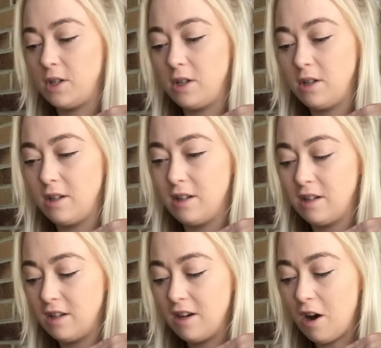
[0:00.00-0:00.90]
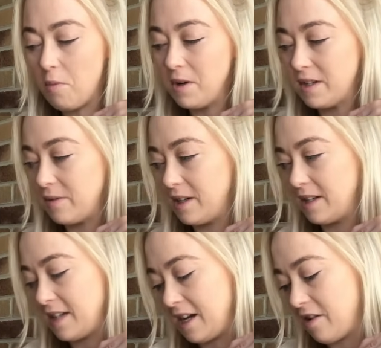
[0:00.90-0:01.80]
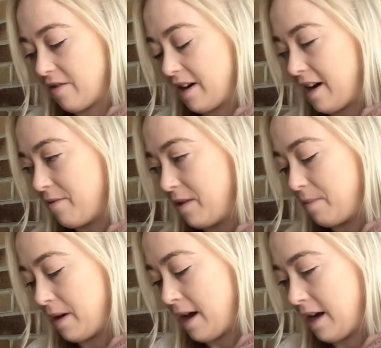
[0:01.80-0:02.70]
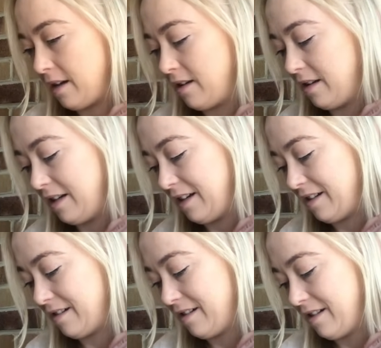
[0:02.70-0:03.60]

to, almost wanted to say, going out with a bang here.